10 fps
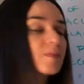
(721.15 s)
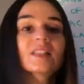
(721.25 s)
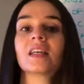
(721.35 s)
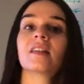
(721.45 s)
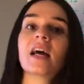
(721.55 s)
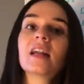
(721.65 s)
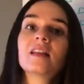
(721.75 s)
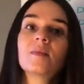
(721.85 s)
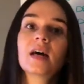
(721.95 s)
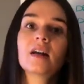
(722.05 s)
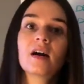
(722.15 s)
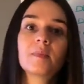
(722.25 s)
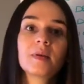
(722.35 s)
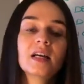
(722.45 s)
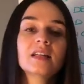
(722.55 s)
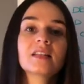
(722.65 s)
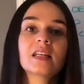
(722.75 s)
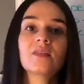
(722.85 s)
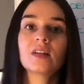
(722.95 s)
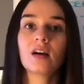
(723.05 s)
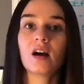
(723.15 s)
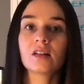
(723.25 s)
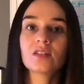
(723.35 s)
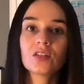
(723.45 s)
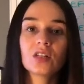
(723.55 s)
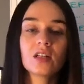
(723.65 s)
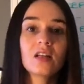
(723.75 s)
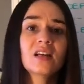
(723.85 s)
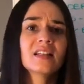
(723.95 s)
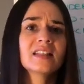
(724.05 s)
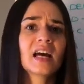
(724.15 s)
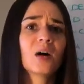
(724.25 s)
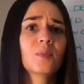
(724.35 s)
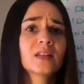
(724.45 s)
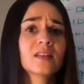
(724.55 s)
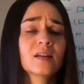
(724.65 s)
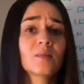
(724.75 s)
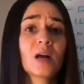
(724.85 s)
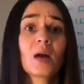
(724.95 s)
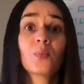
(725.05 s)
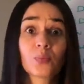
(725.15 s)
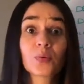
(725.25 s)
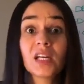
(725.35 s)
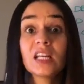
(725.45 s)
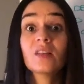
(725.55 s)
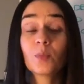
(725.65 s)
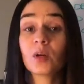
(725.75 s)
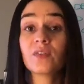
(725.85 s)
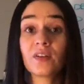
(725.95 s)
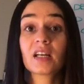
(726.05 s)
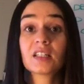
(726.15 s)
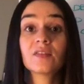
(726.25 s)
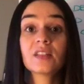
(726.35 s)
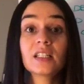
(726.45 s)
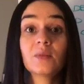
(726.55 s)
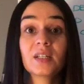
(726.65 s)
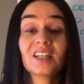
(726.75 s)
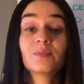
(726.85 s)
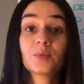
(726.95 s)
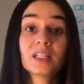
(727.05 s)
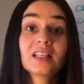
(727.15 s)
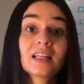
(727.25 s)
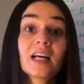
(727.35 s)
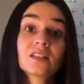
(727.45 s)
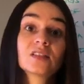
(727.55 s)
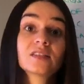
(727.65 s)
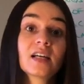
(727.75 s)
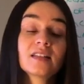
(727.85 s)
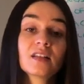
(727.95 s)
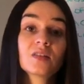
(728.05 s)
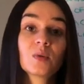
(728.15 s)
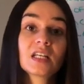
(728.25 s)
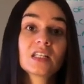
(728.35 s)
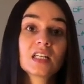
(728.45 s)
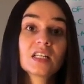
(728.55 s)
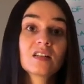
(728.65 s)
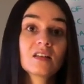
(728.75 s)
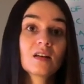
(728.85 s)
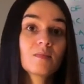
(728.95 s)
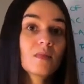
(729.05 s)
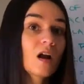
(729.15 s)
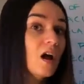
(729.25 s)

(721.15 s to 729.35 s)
from sitting the head of the bed up, to giving oxygen, to helping them breathe more effectively. We have breathing exercises we can teach them.